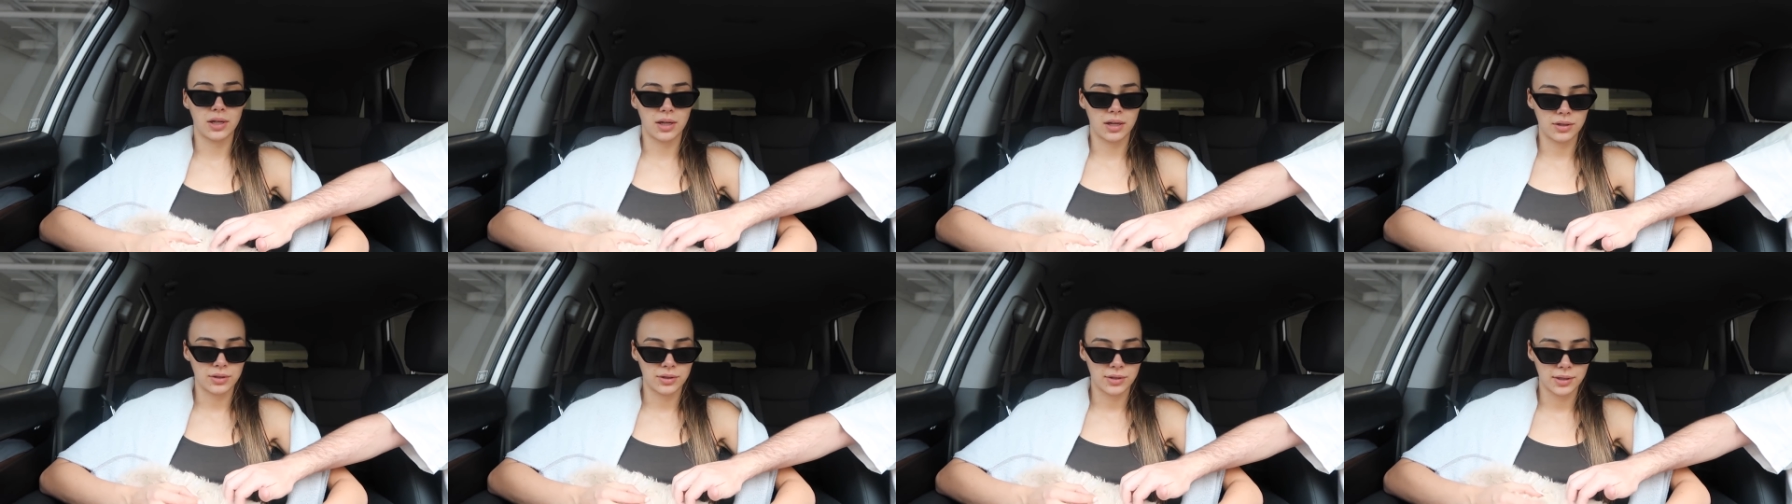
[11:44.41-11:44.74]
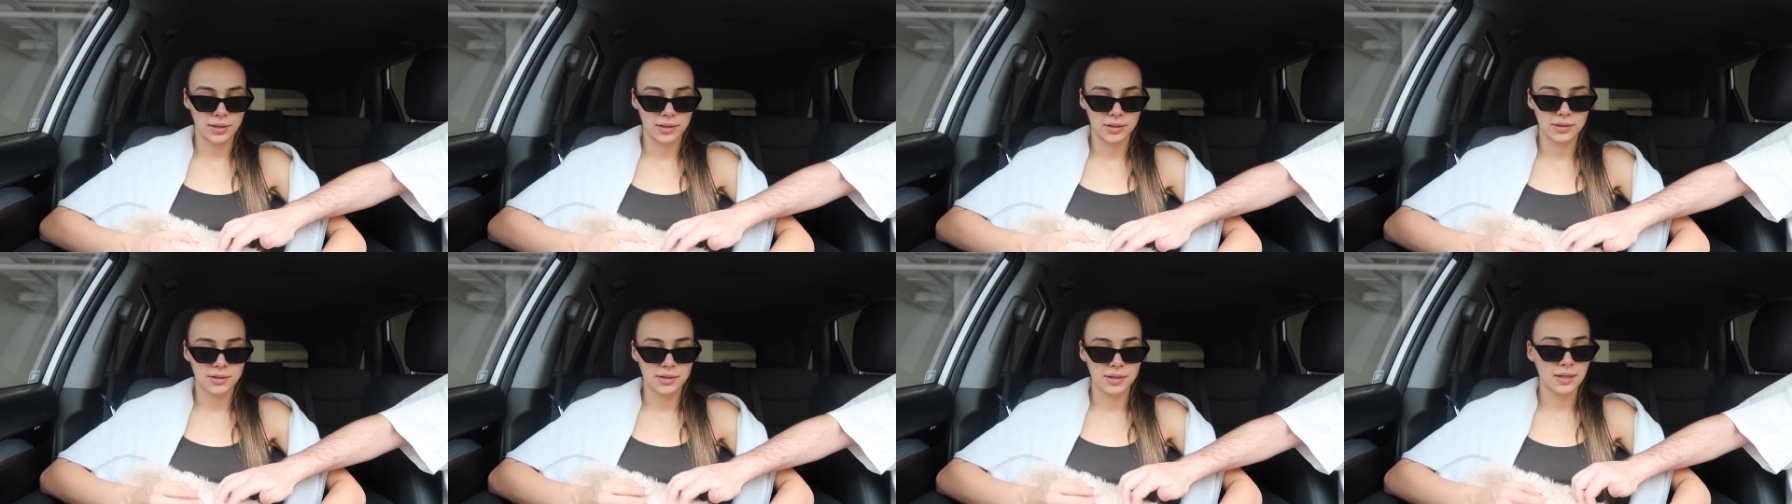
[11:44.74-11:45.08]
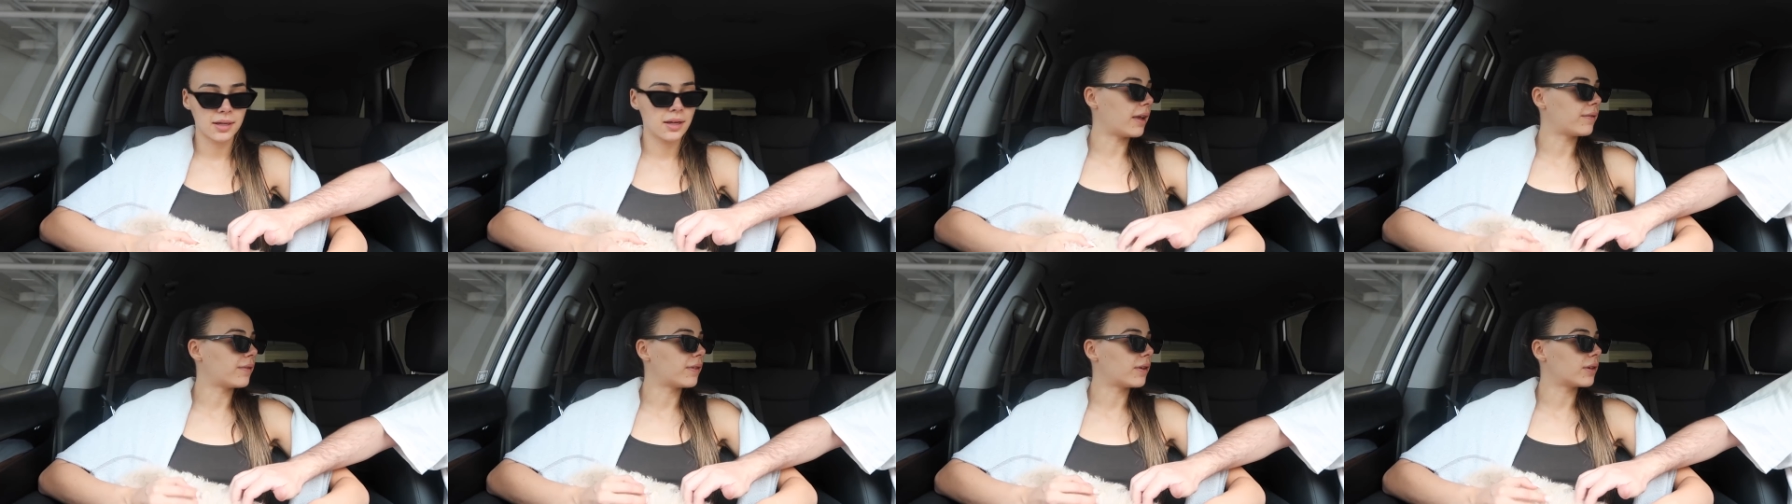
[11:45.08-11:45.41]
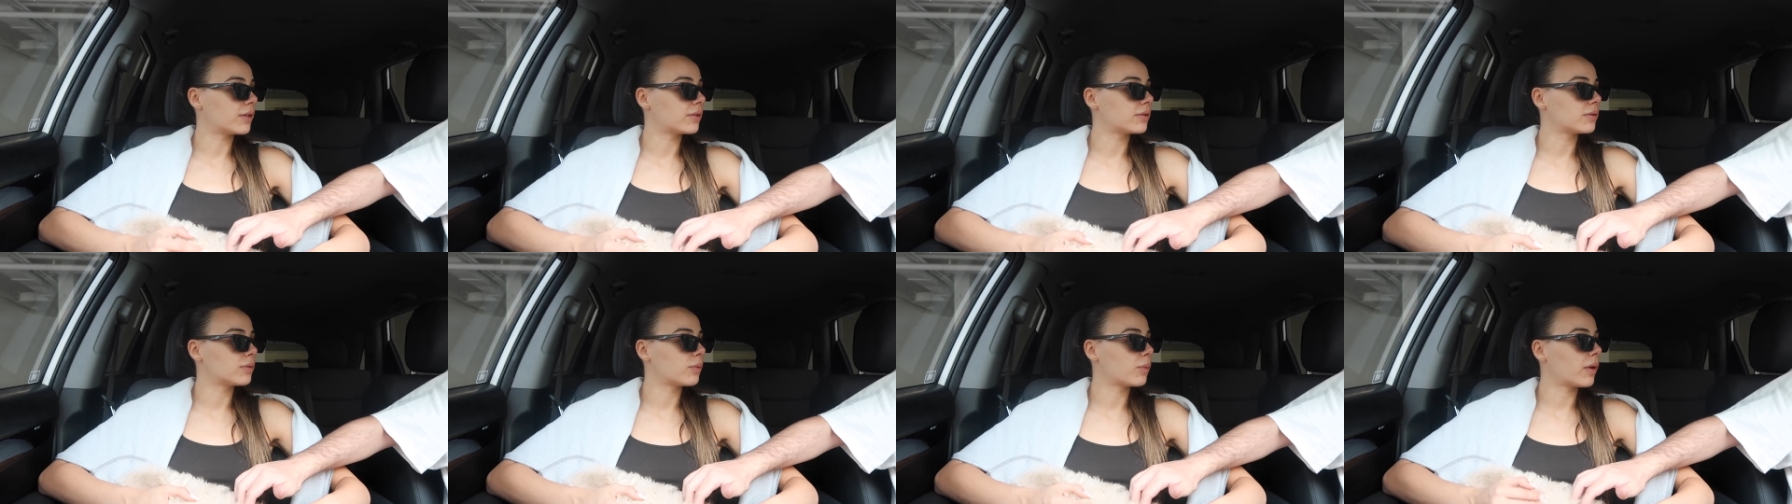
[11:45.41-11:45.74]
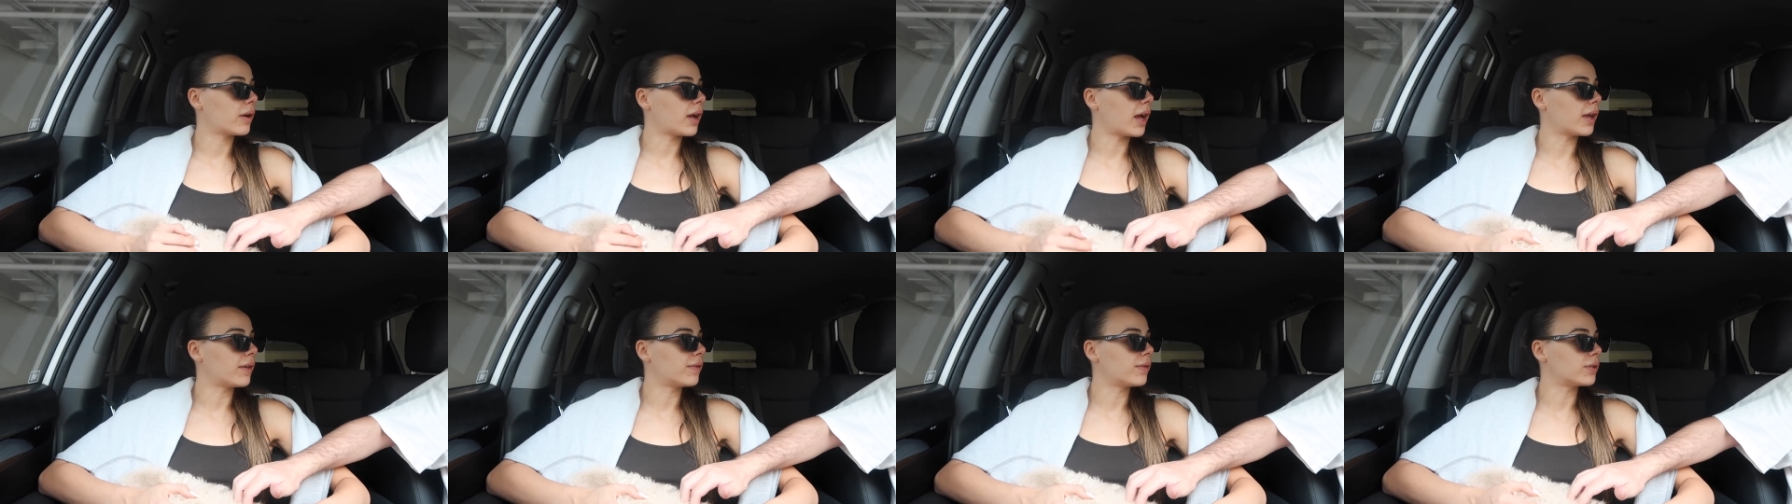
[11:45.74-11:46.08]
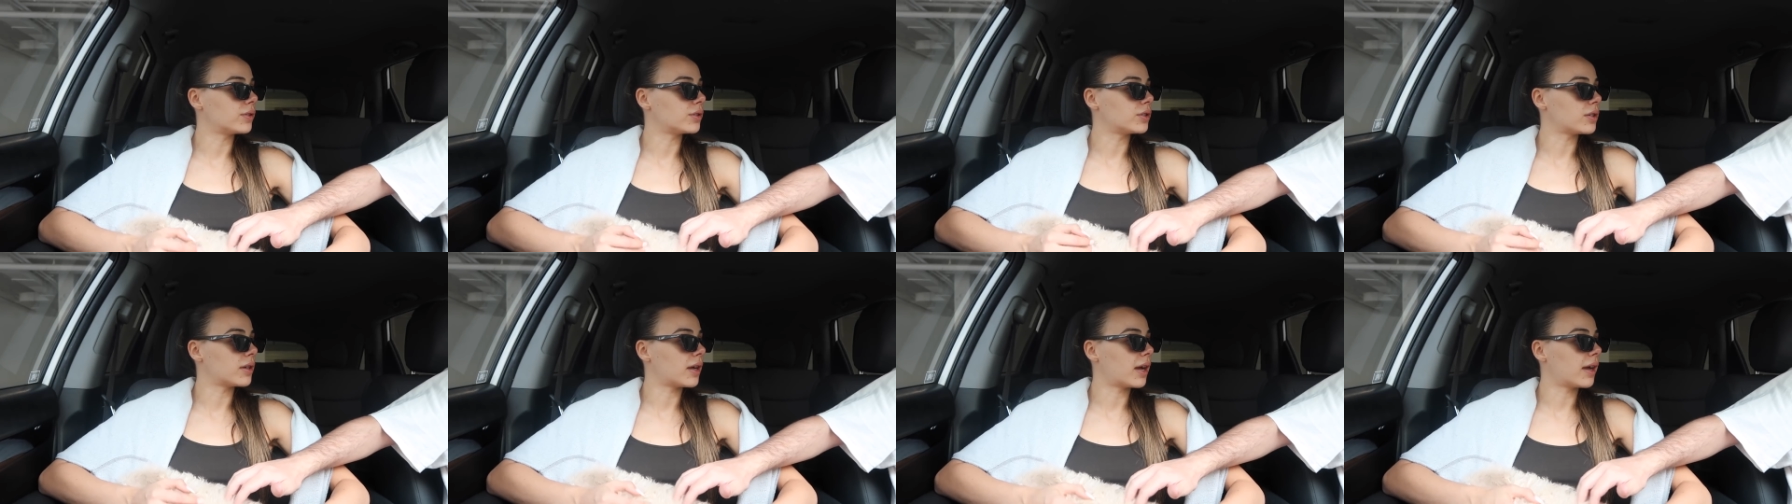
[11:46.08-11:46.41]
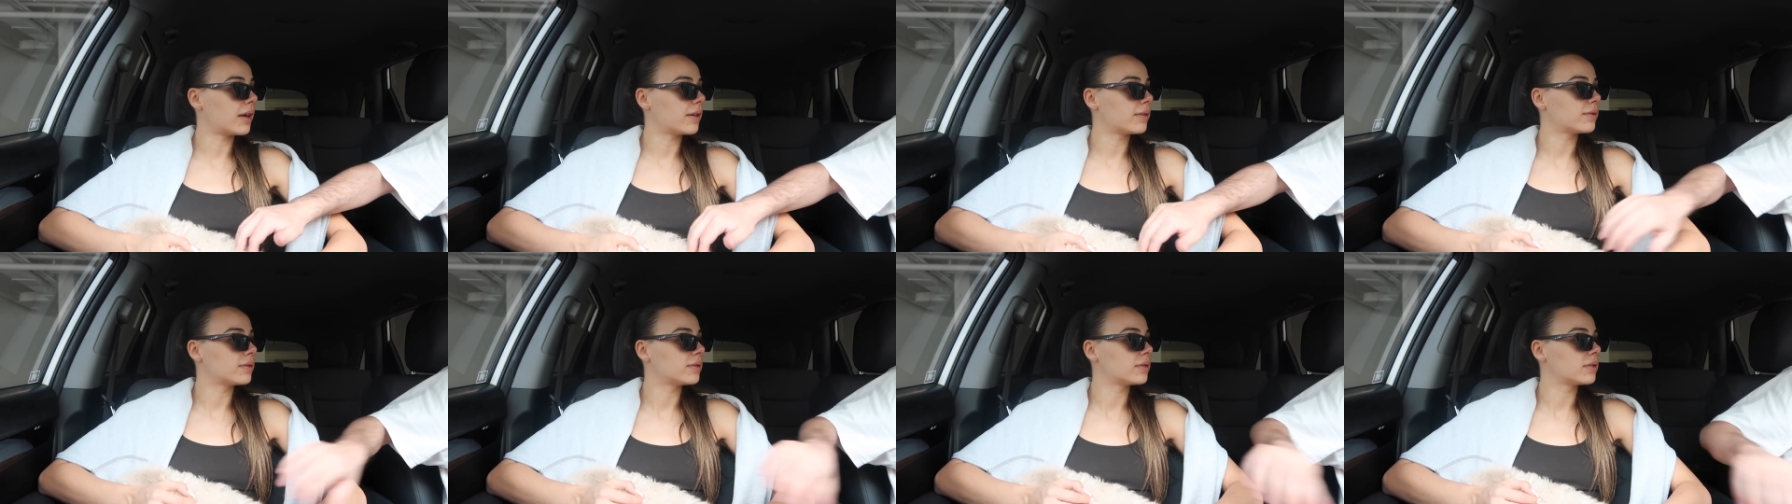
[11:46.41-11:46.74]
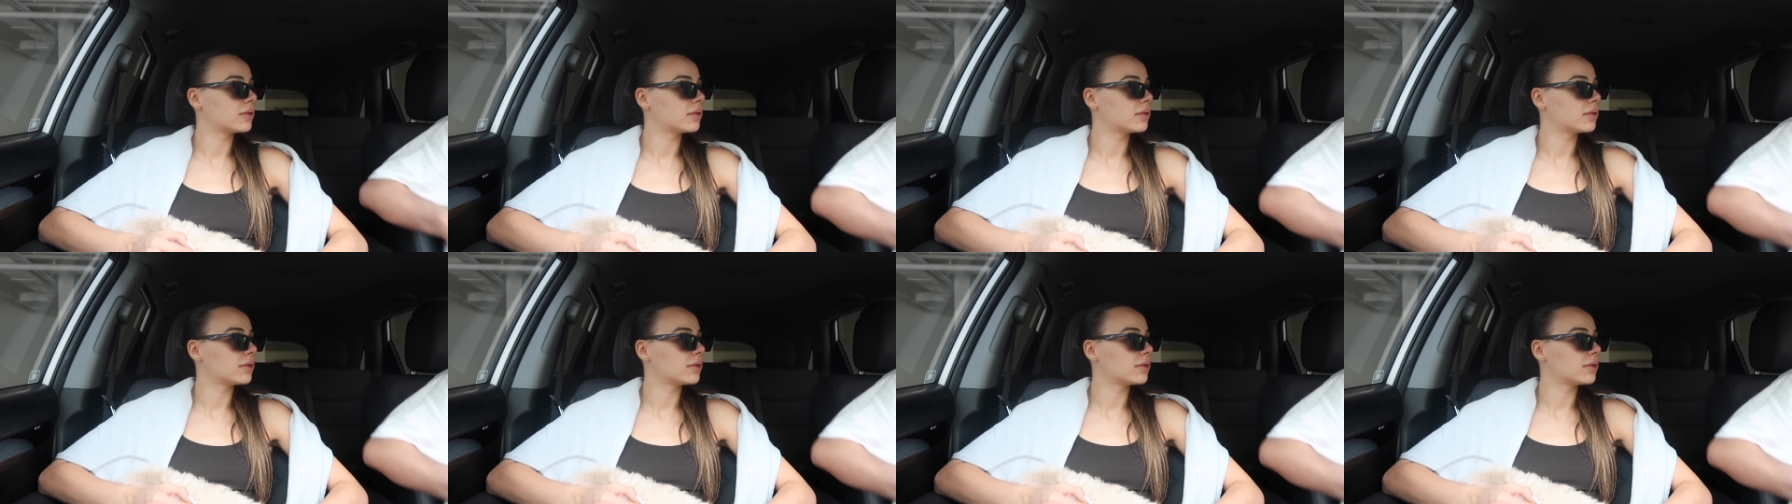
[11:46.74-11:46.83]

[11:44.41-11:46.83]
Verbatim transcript: Hunter's iPhone. What iPhone do you have?